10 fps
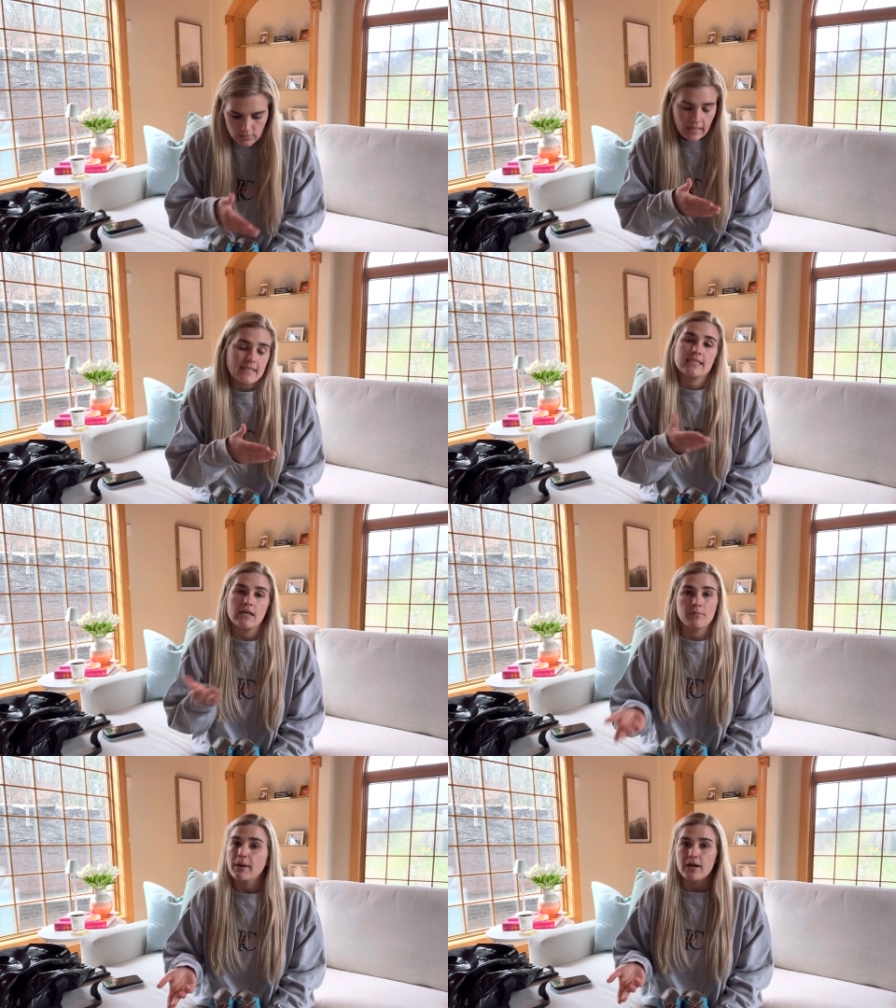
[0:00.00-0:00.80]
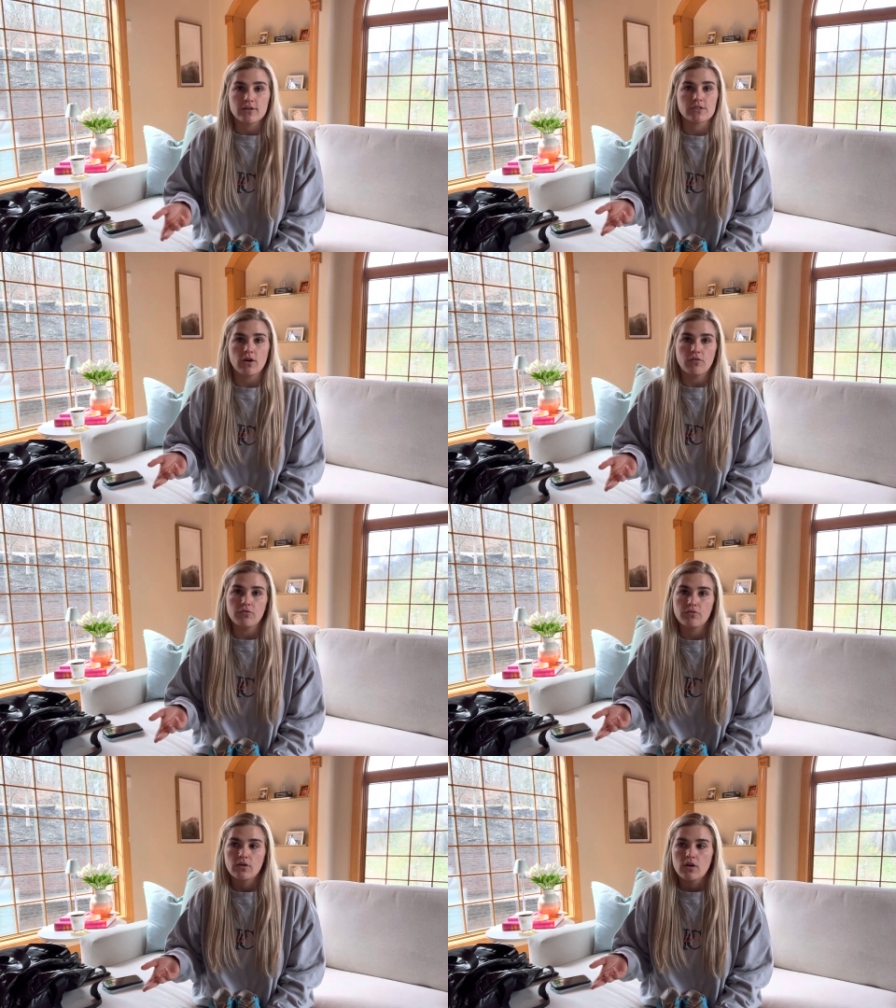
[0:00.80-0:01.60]
like 10 pairs of
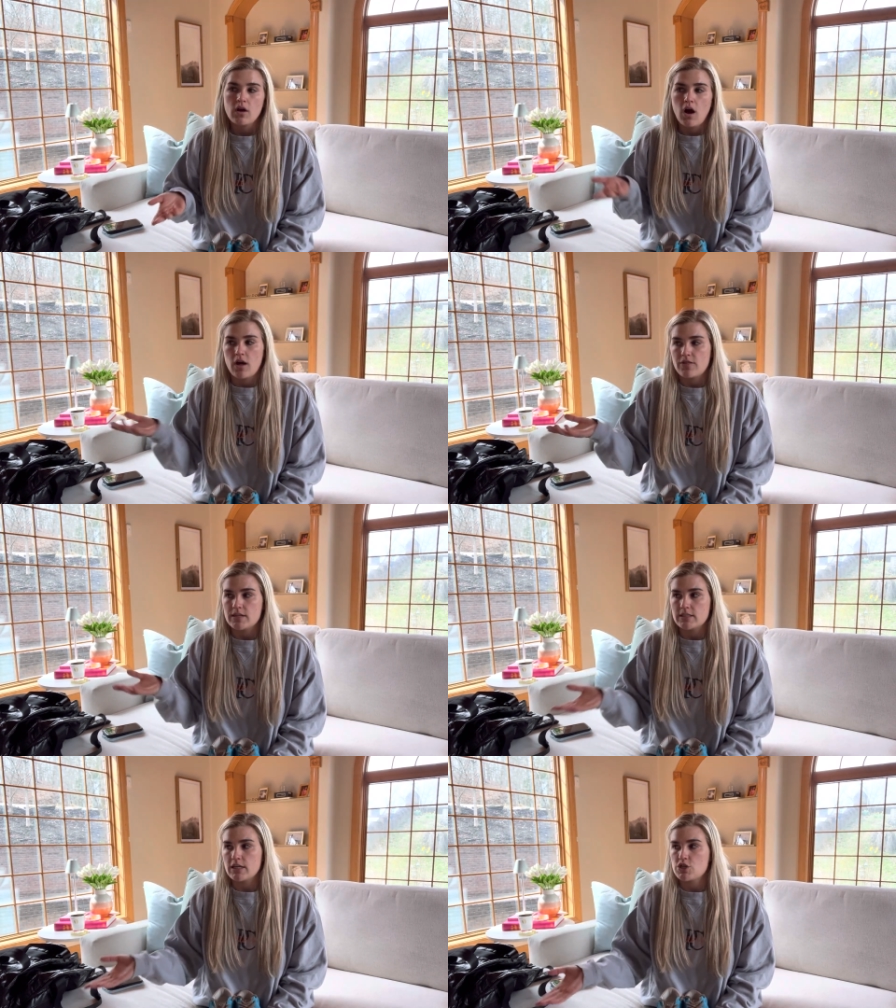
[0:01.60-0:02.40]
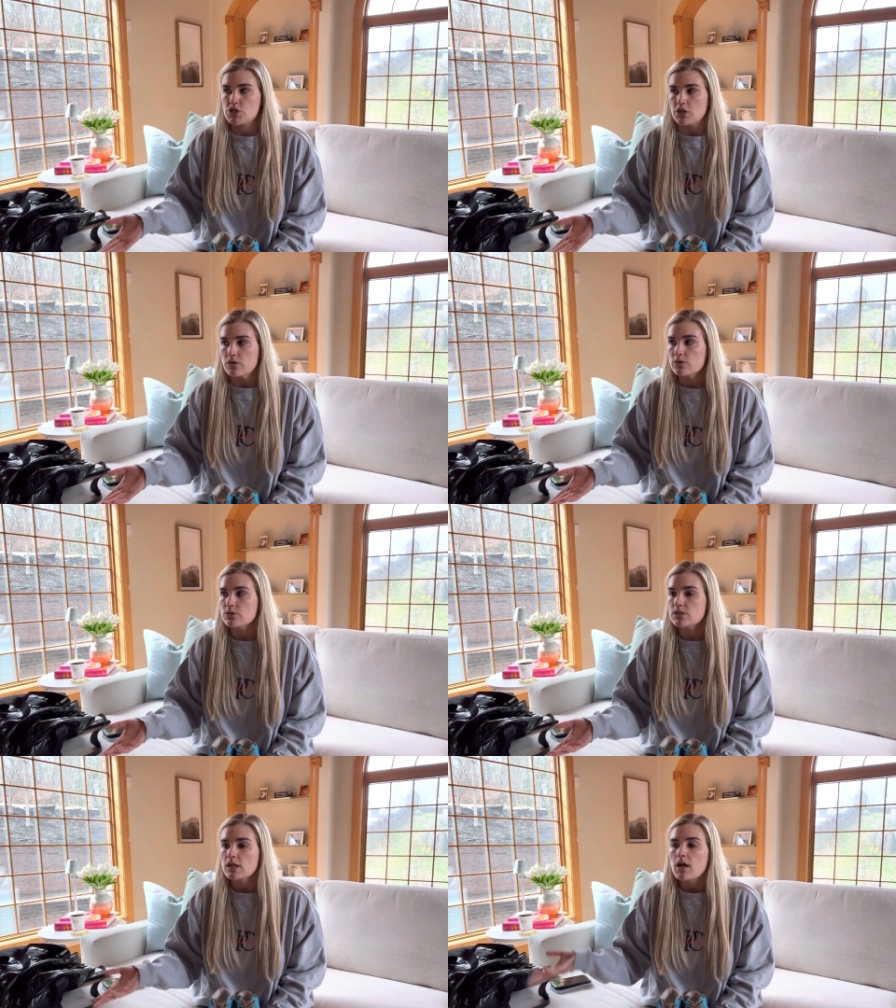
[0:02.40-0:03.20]
authentic
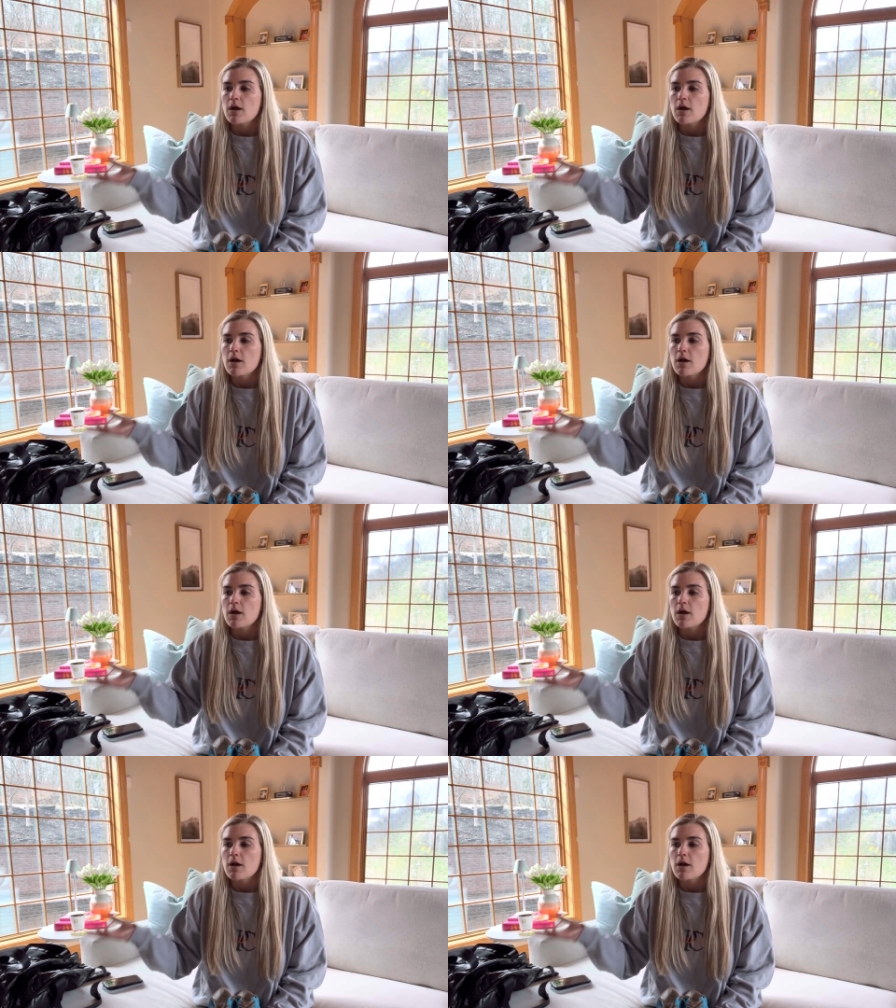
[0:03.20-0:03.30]
shoes,